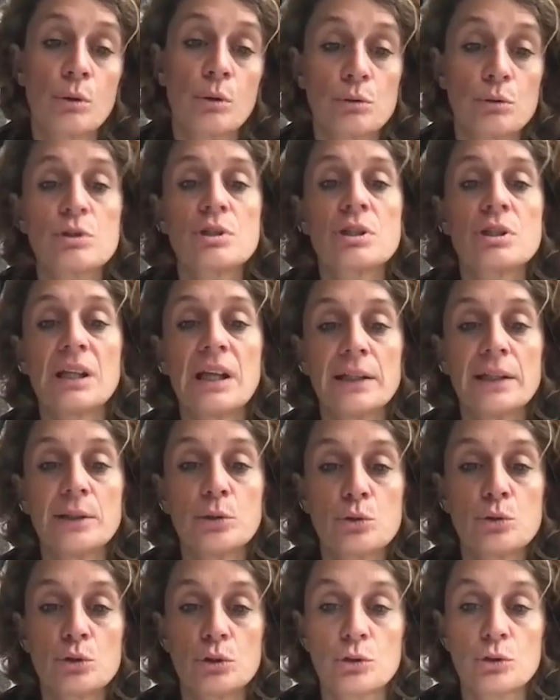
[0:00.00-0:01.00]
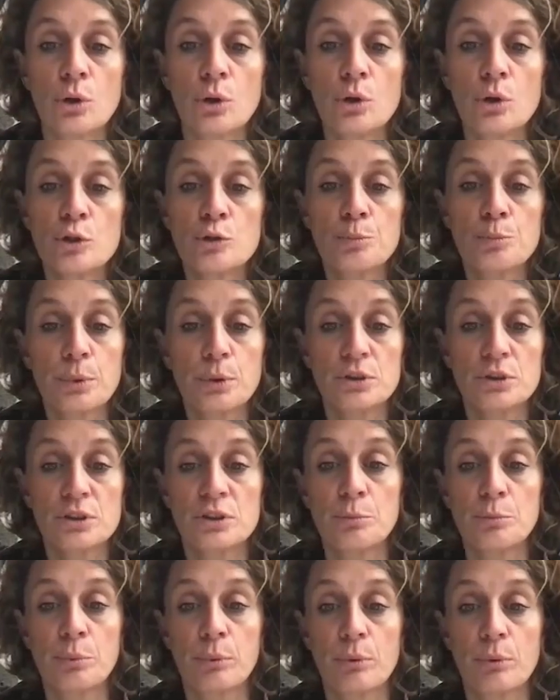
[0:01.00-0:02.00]
and concentration camps in the
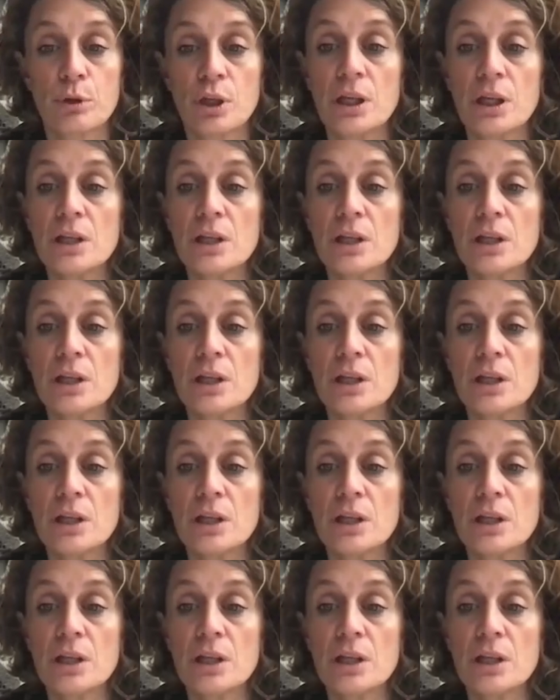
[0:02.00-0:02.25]
countries of